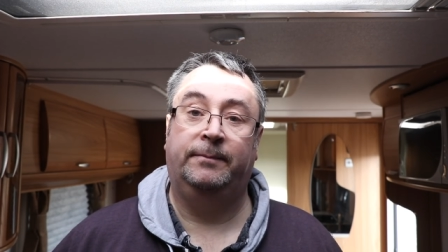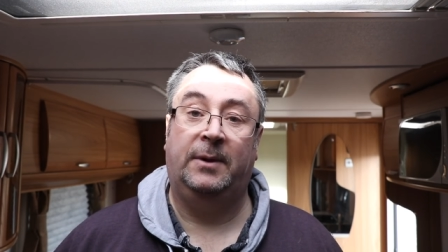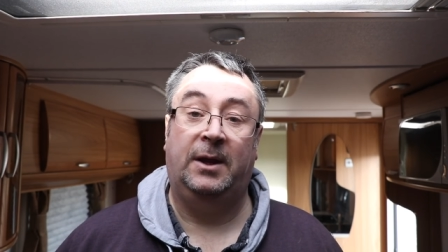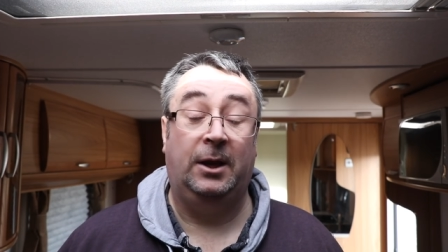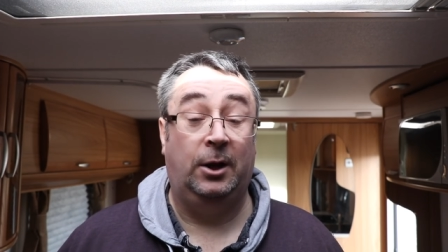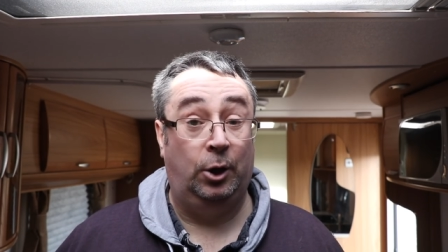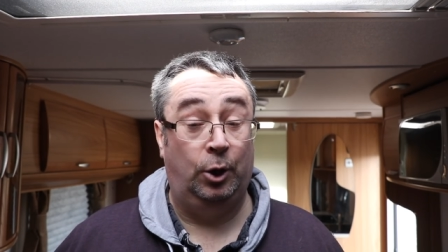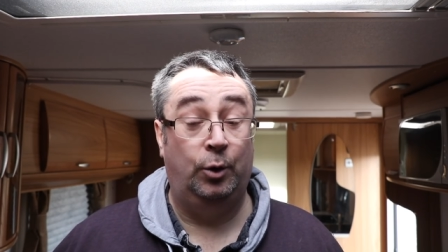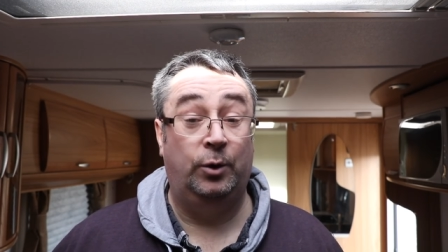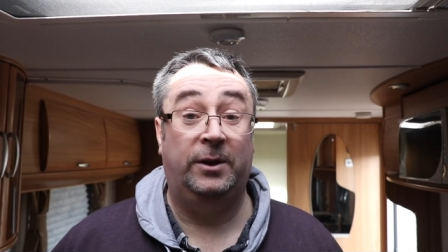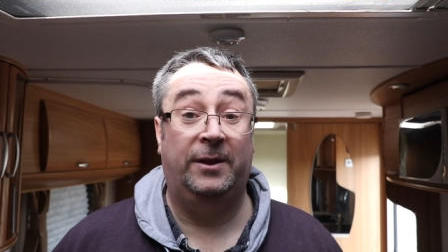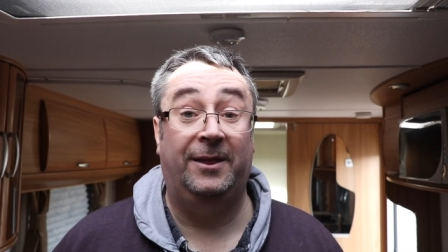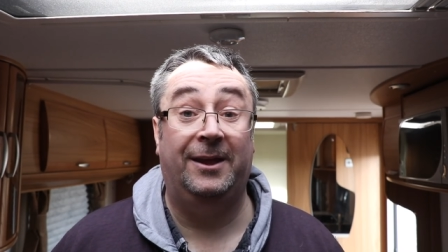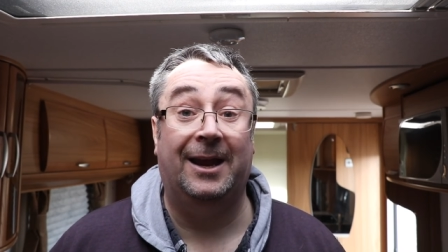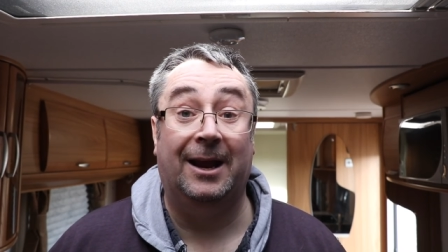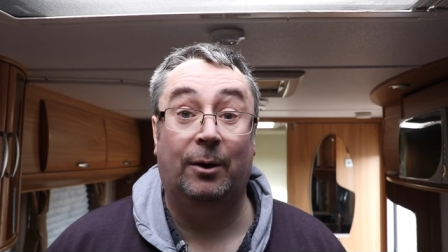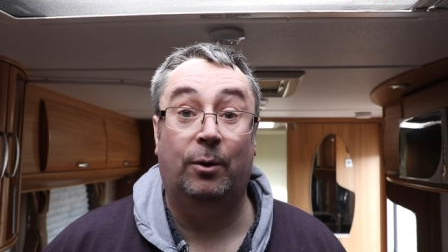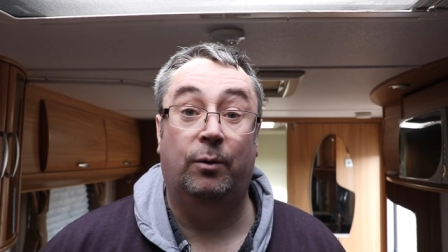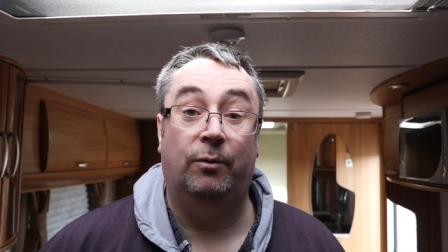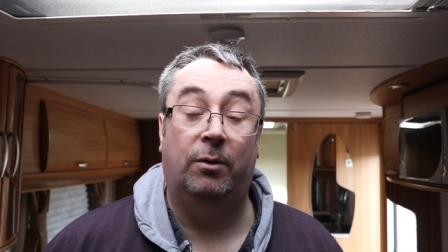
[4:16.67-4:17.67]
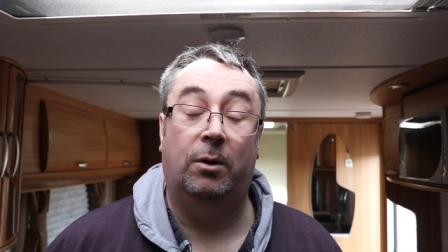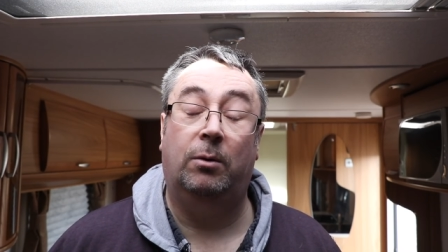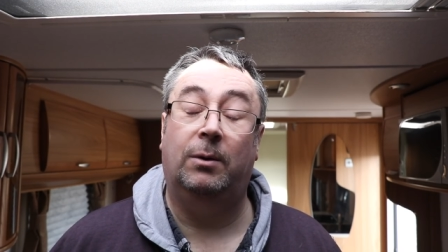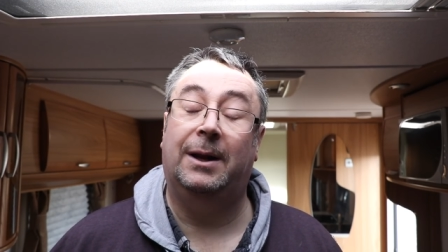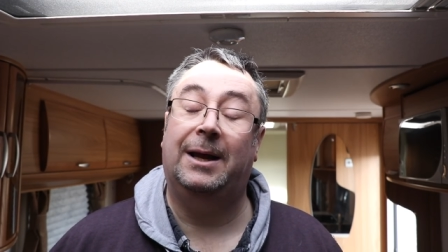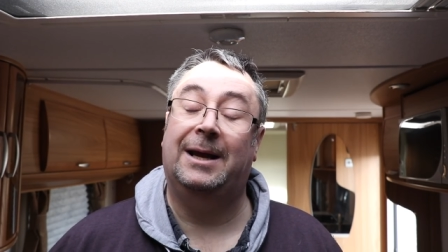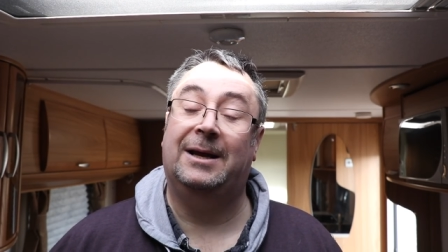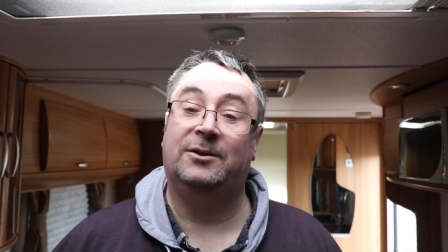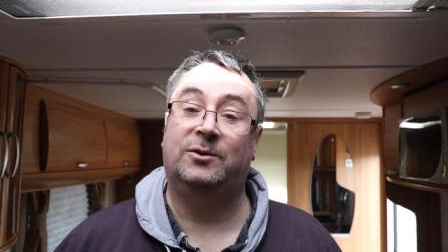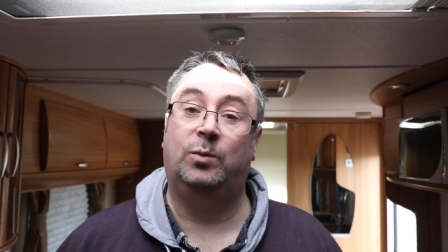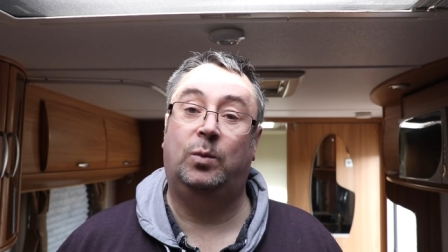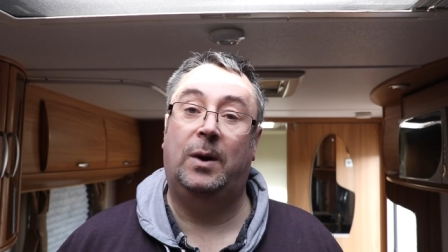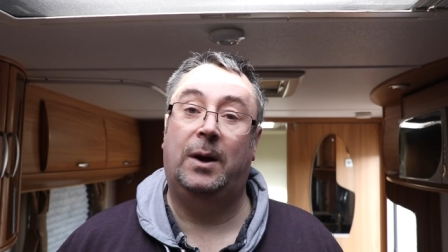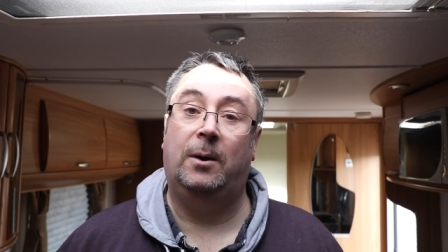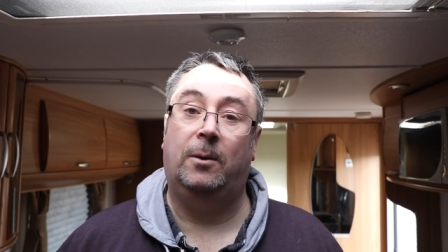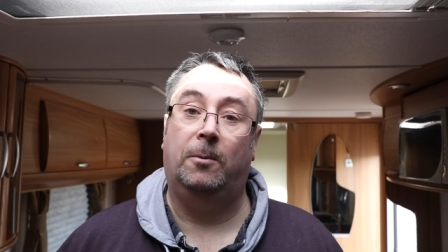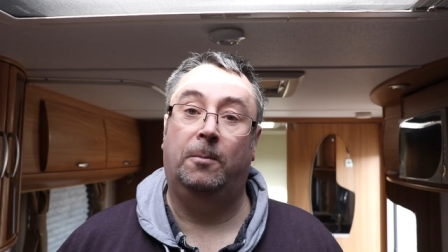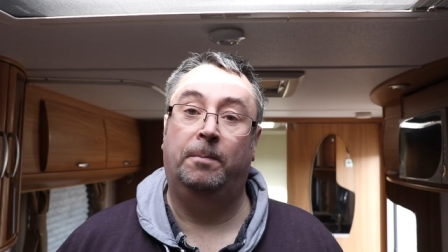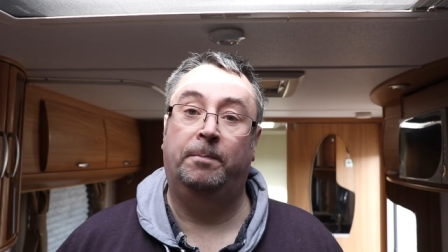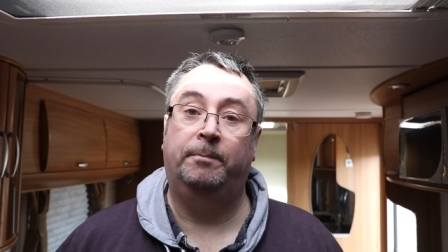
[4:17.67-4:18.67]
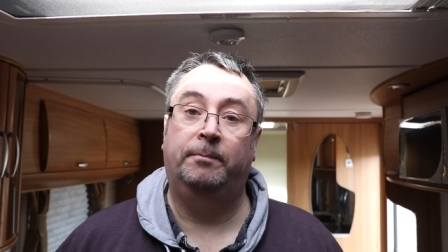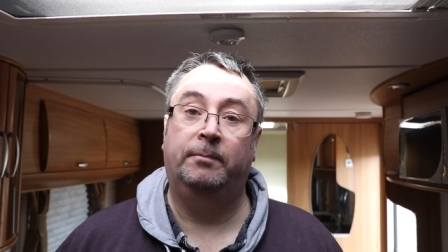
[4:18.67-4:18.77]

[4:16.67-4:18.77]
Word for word: including the Aquarol as well.